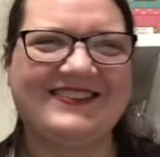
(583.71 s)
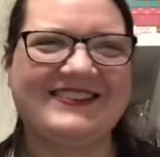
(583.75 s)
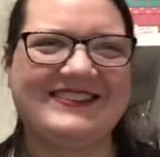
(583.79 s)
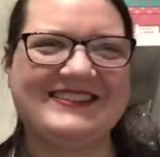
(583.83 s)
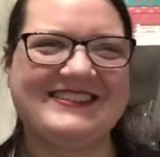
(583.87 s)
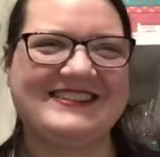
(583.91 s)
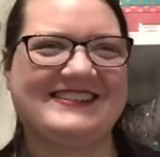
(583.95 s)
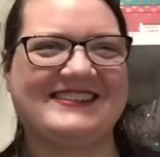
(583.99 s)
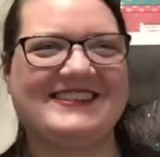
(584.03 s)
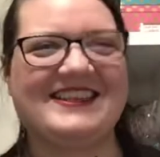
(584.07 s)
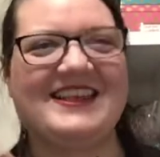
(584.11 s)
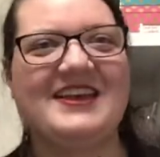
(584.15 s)

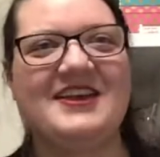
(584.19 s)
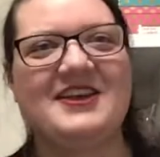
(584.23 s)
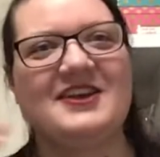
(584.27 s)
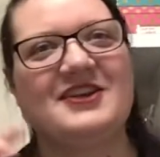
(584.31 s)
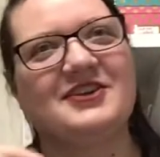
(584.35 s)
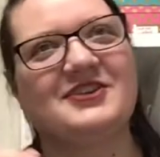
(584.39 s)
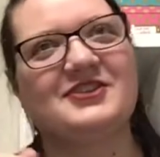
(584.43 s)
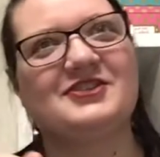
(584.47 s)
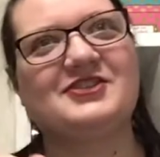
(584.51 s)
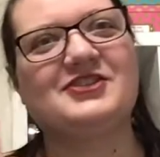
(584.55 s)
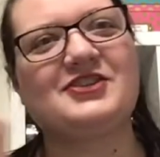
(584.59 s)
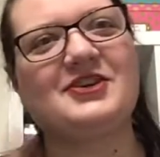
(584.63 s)
Just
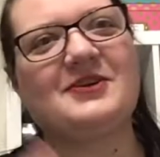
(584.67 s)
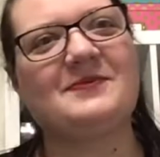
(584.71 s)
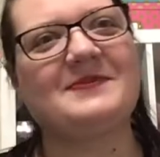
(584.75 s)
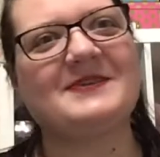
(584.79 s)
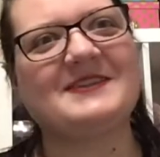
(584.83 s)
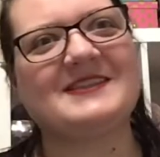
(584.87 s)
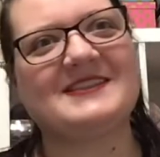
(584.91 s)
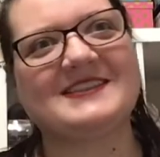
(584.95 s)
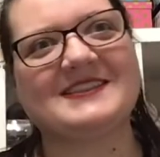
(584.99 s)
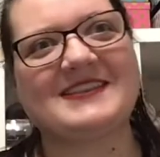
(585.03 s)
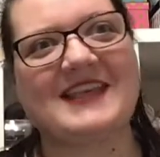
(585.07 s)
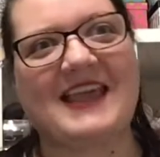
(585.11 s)

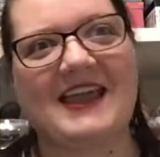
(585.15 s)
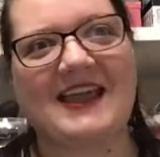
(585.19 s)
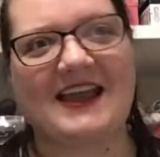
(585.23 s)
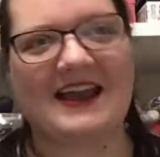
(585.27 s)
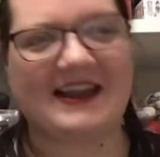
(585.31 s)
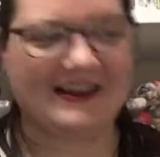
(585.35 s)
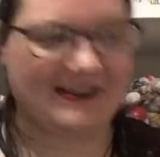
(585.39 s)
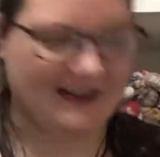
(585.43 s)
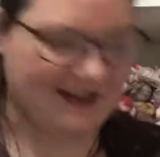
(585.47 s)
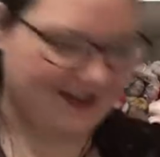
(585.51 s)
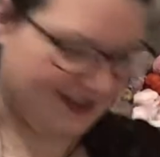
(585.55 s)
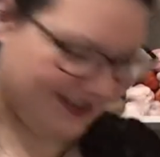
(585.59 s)
stupid to say
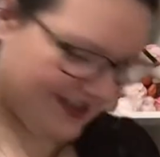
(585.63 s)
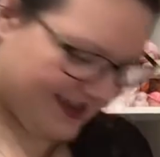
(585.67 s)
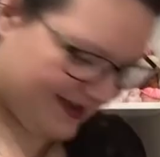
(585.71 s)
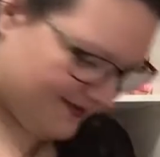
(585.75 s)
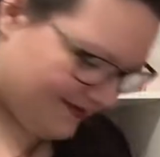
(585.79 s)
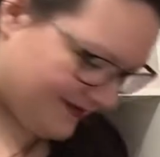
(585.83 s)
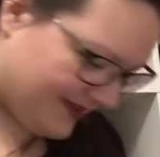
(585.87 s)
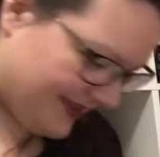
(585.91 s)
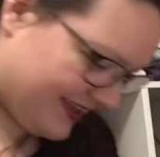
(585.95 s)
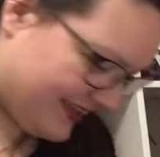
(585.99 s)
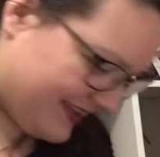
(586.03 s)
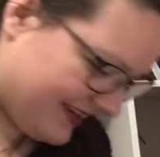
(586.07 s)
I know
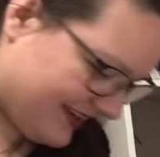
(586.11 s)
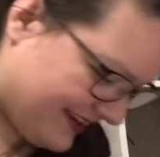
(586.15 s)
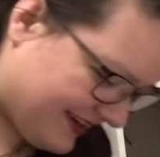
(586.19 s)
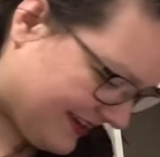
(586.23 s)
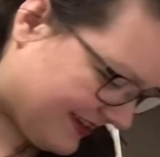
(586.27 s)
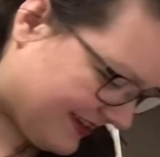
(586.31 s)
that, but,